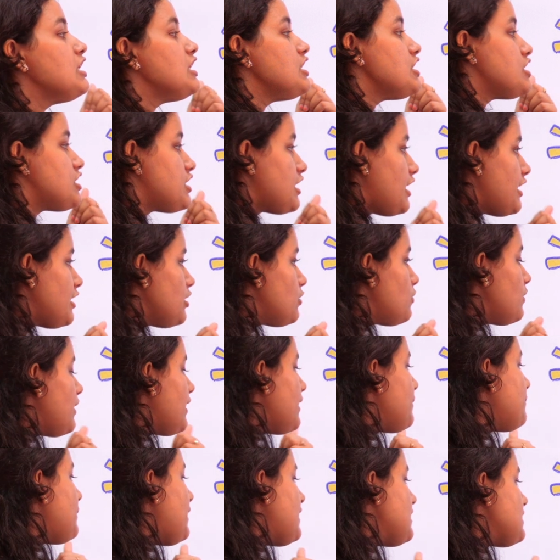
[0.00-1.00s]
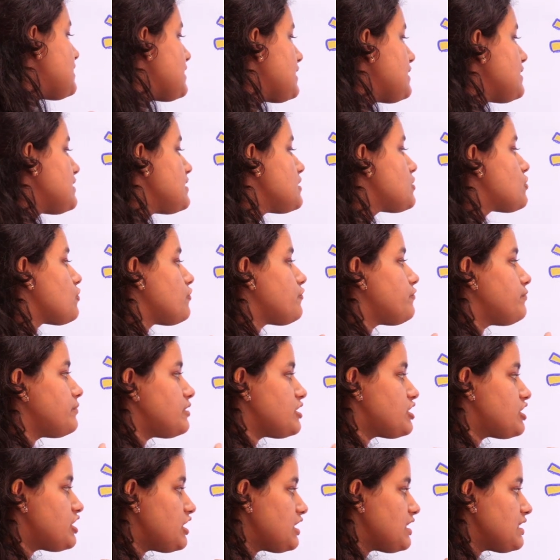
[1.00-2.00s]
scheduling maintenance of
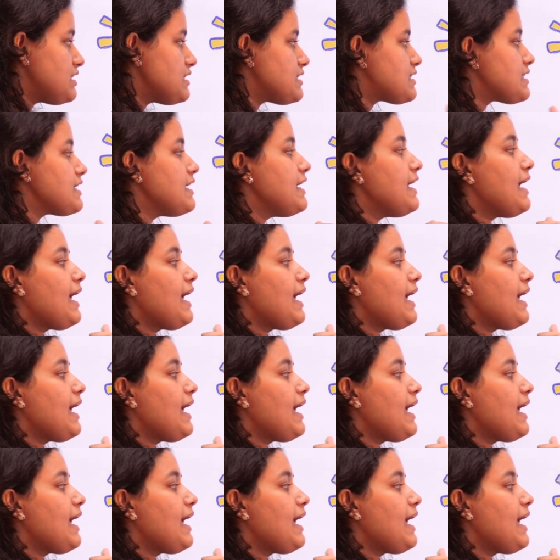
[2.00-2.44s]
machines,